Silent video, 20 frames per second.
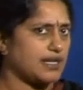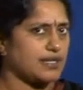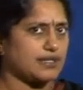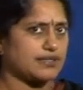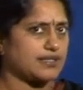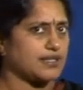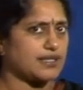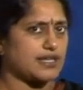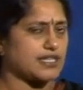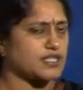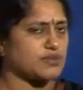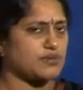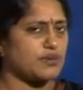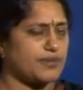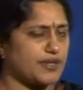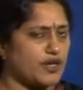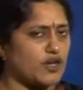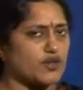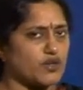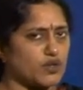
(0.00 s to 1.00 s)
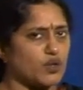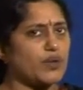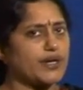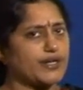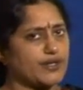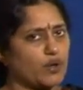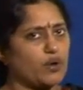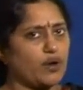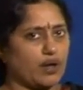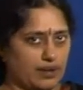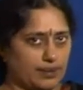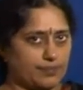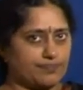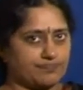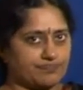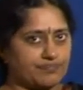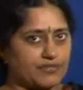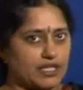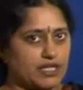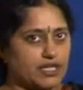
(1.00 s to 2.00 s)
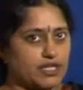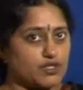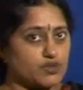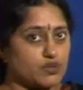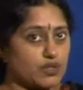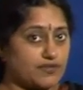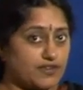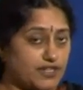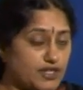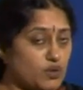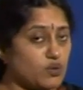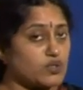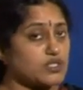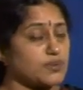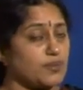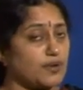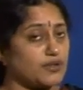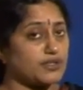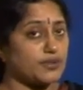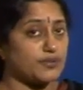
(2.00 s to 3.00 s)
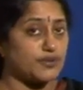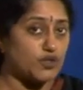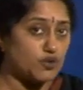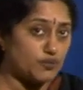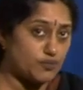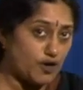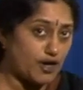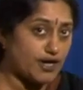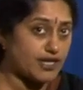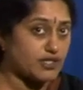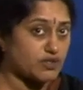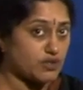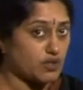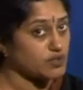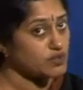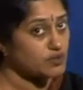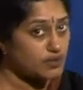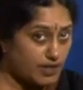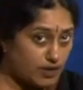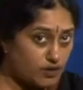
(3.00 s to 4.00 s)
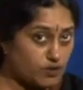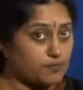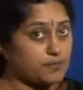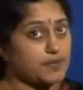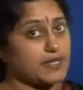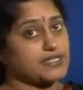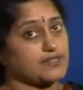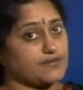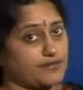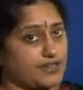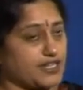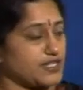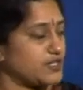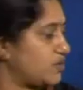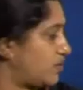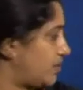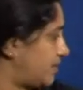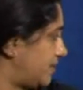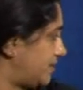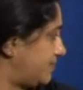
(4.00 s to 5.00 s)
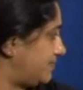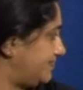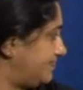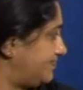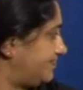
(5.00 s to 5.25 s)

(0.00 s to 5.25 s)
uh, the customer may not know at all. So if he knows about the new products also he could place a fresh order.